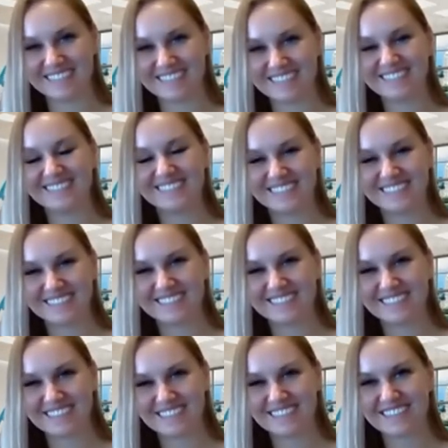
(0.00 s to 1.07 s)

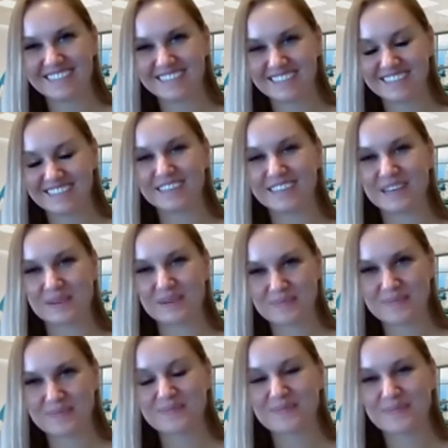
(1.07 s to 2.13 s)

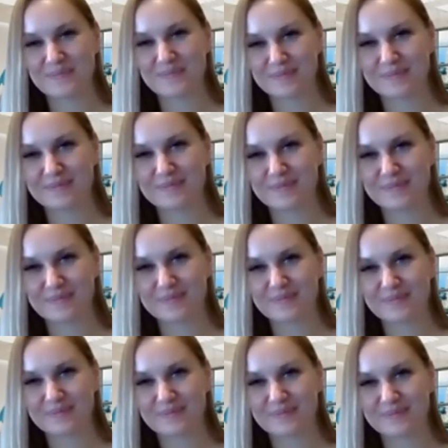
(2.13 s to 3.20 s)

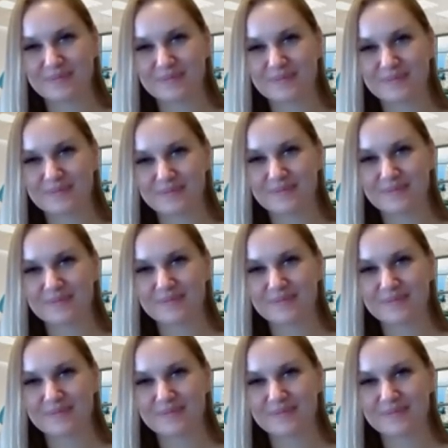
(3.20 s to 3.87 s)
(silent)